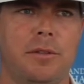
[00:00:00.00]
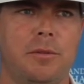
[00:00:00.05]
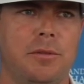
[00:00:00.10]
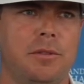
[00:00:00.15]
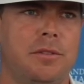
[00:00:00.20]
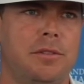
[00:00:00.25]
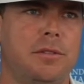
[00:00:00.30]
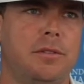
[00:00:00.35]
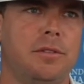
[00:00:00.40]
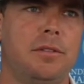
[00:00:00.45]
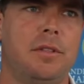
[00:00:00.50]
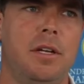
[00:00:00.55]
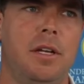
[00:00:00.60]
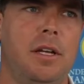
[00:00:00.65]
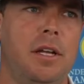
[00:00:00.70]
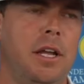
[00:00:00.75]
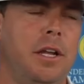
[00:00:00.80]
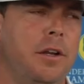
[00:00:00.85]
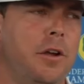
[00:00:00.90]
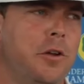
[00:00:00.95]
It was,
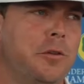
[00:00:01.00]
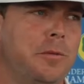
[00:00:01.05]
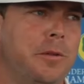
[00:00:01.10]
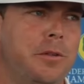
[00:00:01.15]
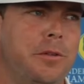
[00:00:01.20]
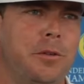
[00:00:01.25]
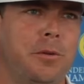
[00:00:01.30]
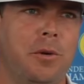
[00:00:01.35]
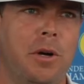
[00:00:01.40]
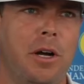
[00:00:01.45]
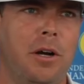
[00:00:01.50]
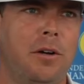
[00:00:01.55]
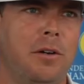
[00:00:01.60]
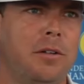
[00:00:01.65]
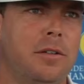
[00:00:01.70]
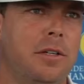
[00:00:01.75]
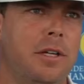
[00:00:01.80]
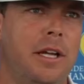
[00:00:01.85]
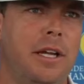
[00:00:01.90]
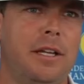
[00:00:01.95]
he knows me too well,
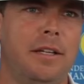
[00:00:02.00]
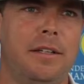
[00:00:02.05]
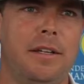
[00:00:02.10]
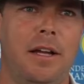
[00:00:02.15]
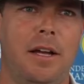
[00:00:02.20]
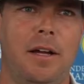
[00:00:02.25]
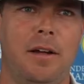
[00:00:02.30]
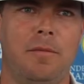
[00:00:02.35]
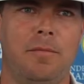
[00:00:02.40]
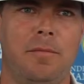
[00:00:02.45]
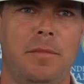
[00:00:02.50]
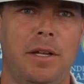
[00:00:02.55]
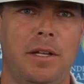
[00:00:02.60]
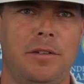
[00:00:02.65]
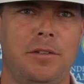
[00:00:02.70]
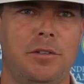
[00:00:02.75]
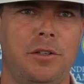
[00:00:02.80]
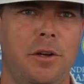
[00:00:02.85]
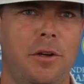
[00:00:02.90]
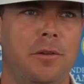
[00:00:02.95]
and it
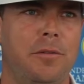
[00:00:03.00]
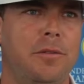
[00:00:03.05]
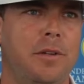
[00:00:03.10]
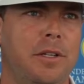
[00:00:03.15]
showed.